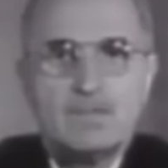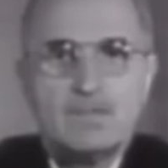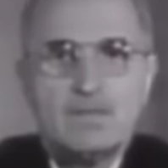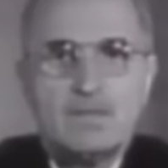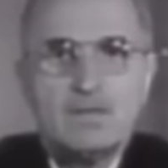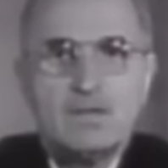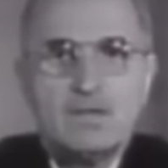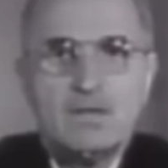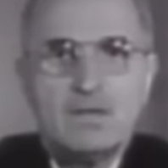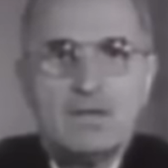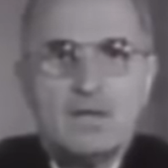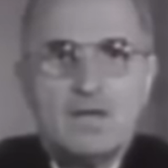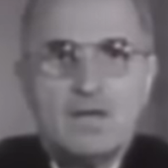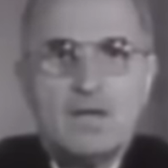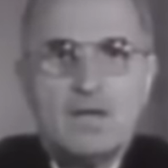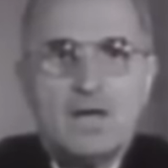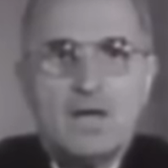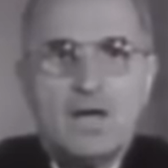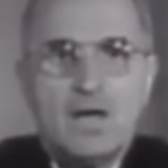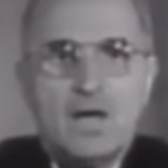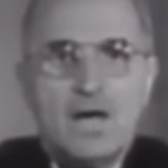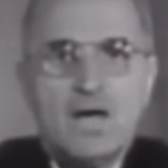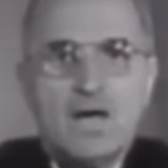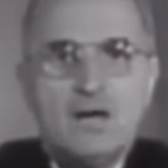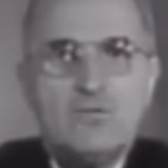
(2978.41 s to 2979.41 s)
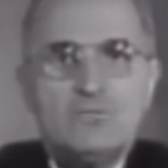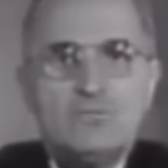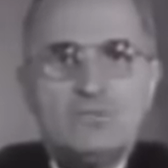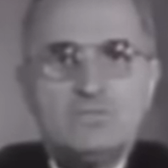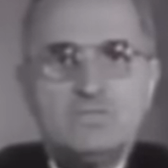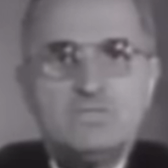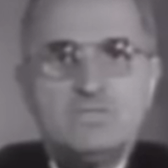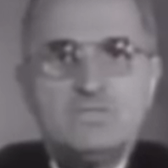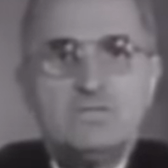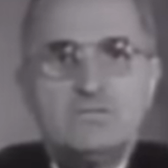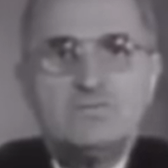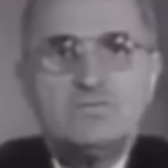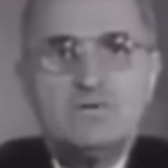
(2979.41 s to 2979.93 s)
President Harry Truman
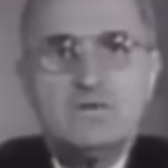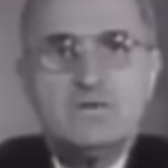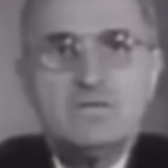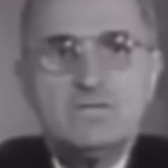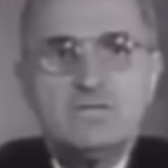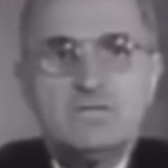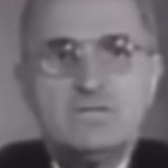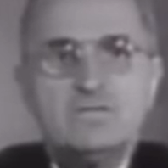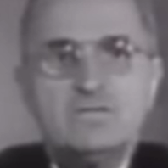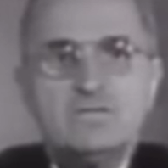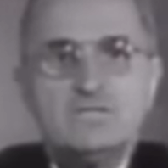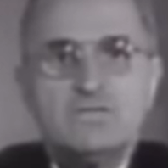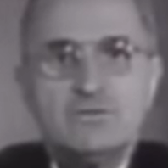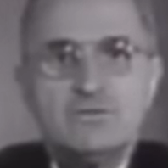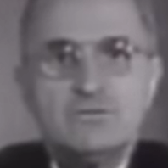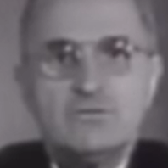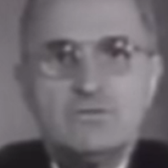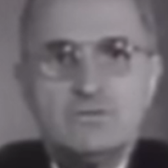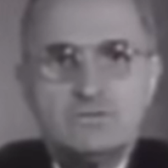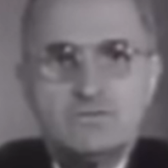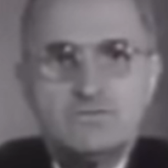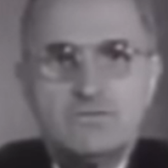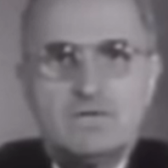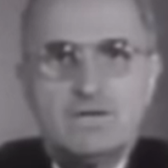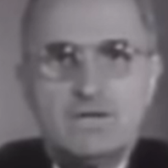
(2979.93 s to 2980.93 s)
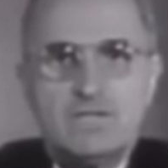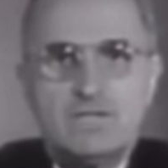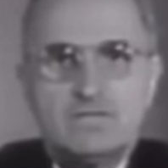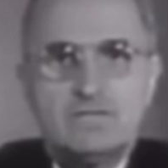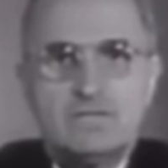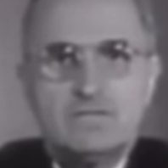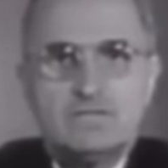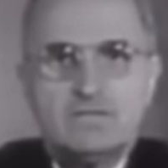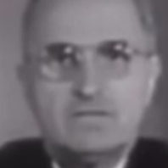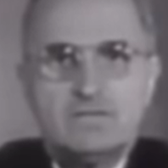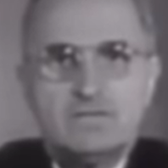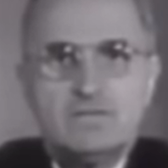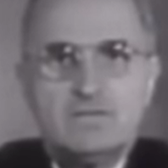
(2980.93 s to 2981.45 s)
ordered them sent back to Europe.
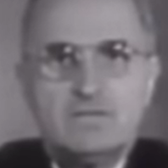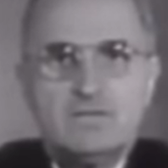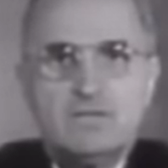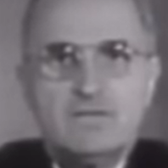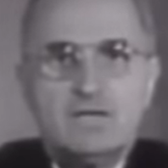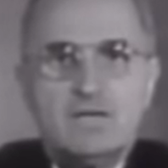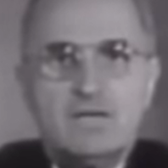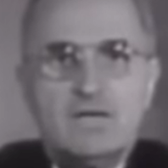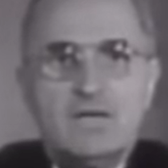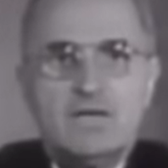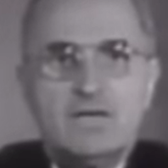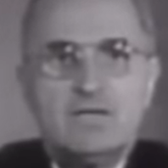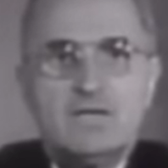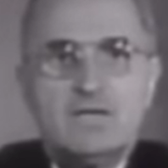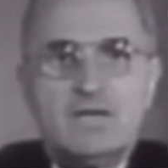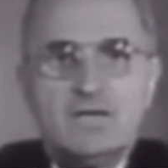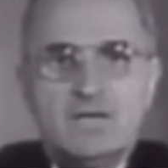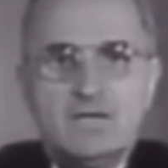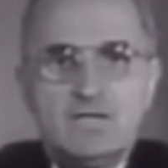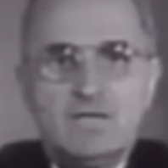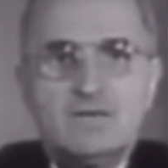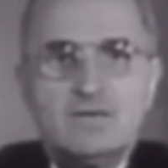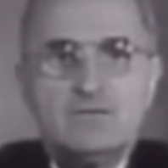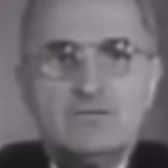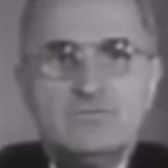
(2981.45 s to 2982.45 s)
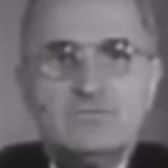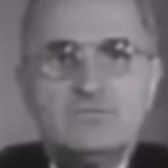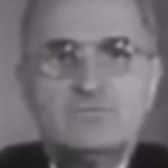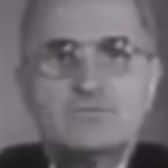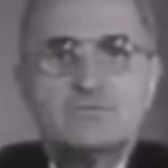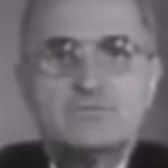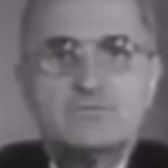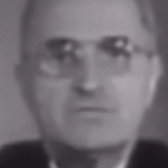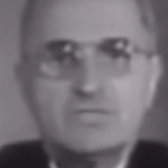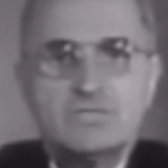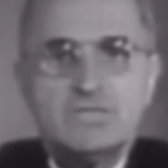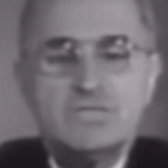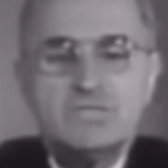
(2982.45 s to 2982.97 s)
As a result of this order,
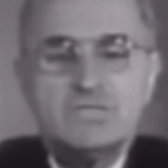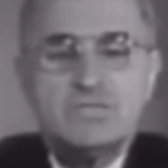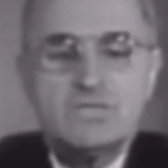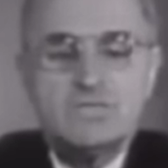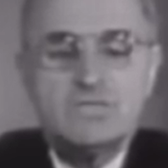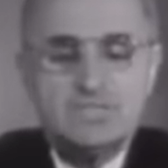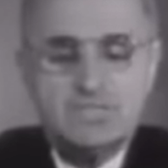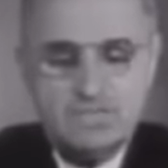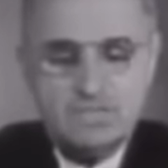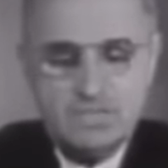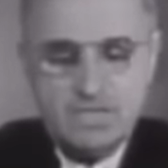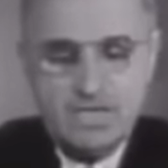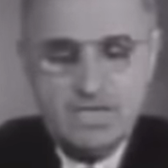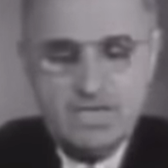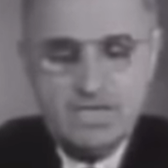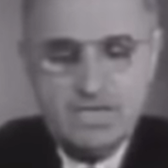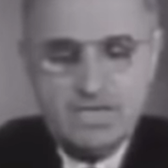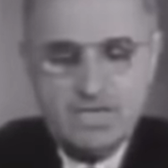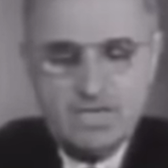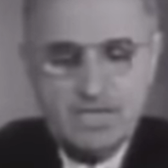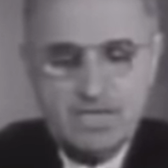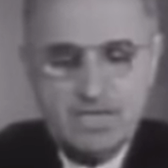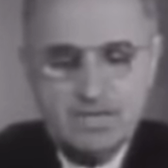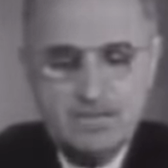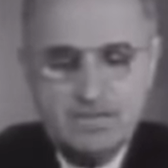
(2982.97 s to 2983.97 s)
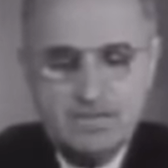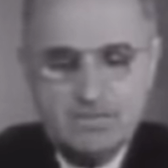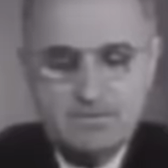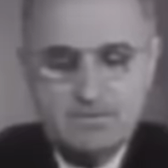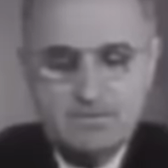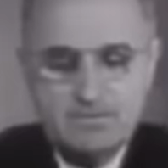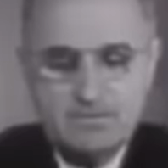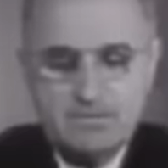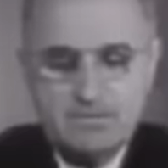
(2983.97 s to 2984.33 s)
many P O Ws ended up in